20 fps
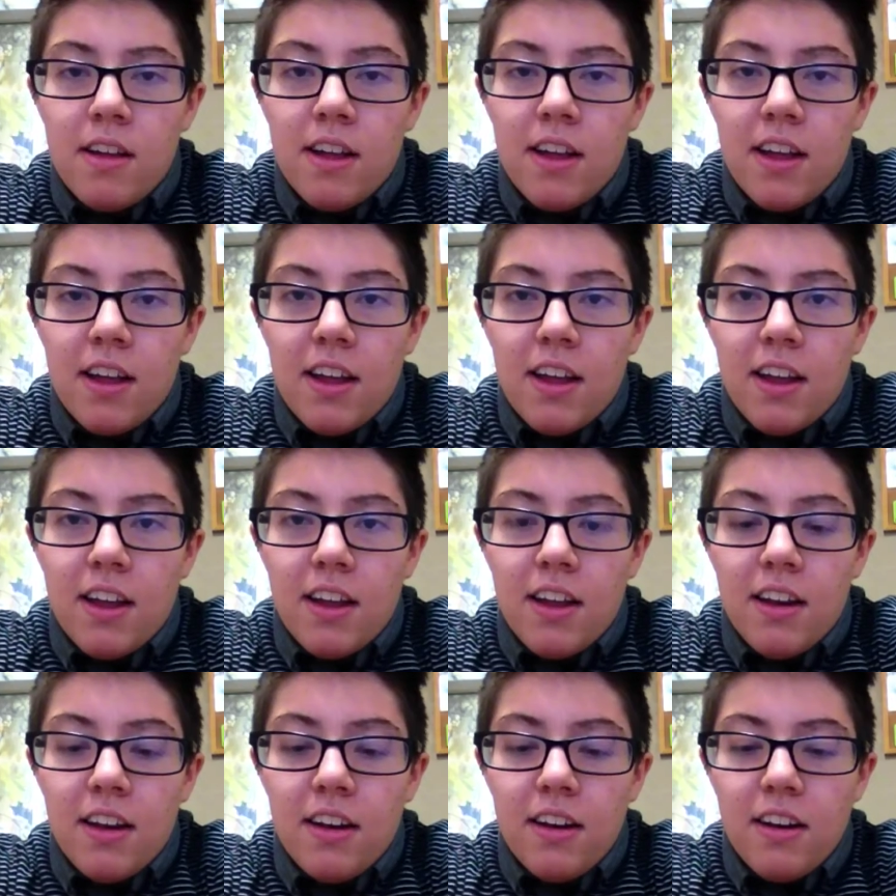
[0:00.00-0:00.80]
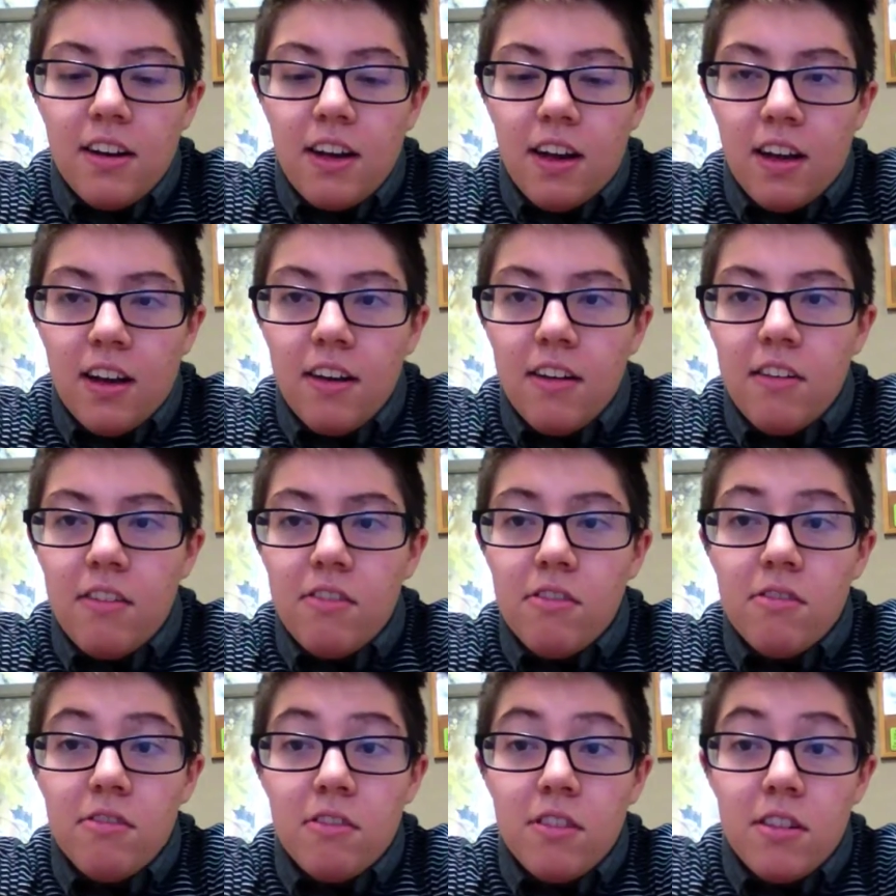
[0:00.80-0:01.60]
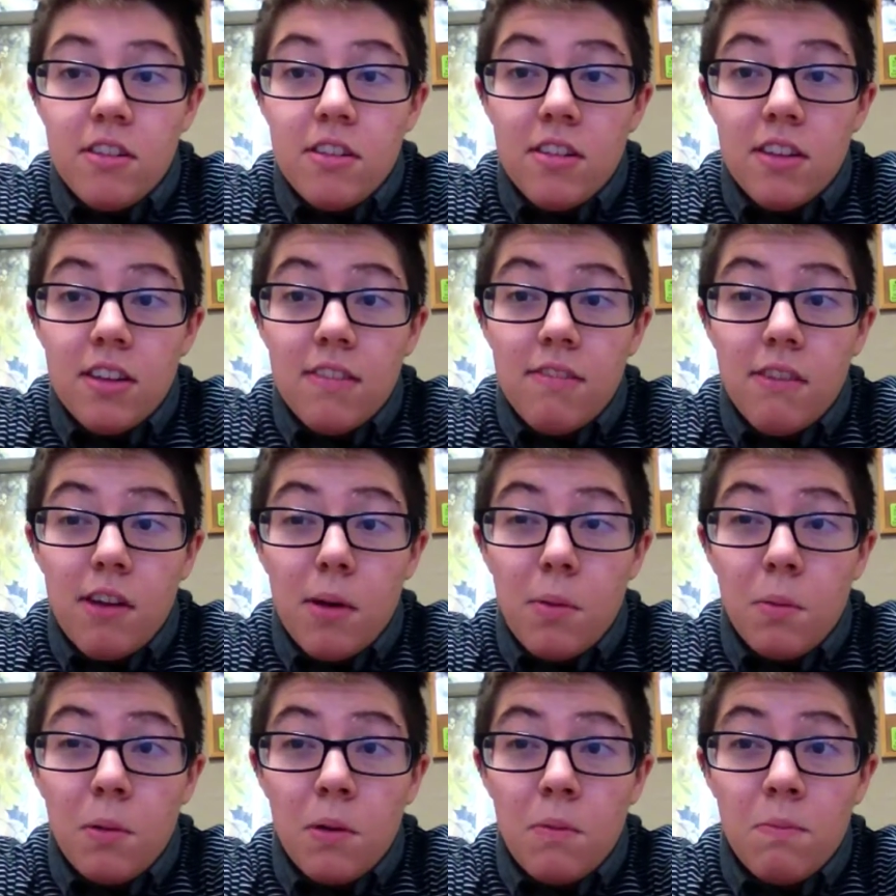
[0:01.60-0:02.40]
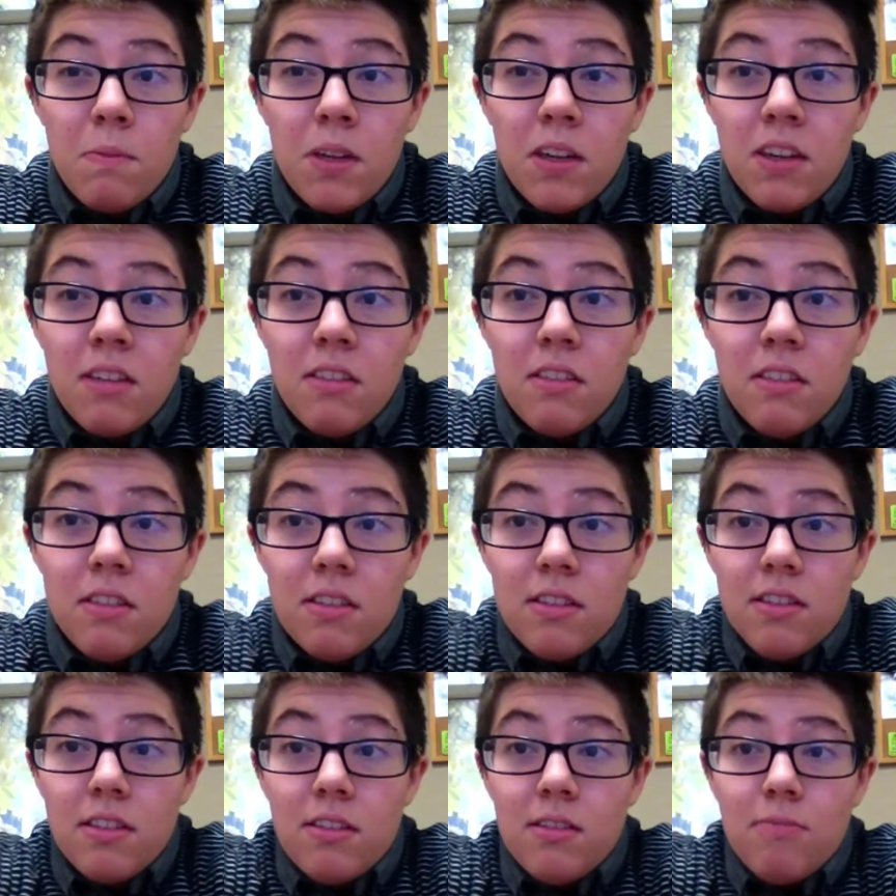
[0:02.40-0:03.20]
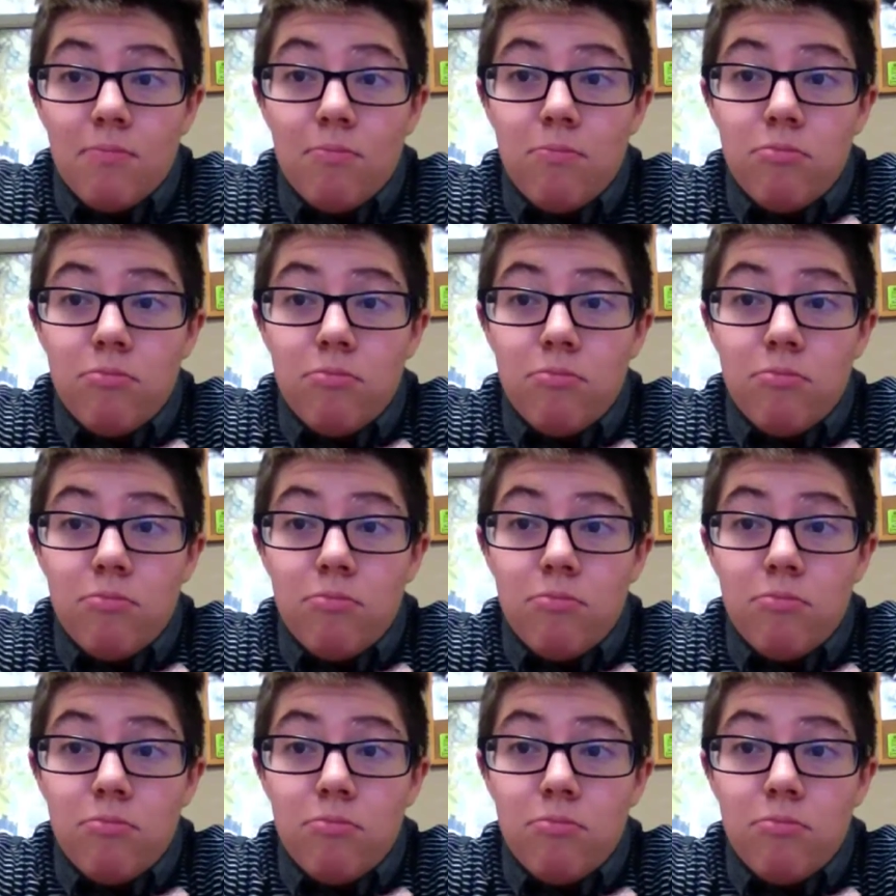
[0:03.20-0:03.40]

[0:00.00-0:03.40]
And I don't know, just to give a couple updates,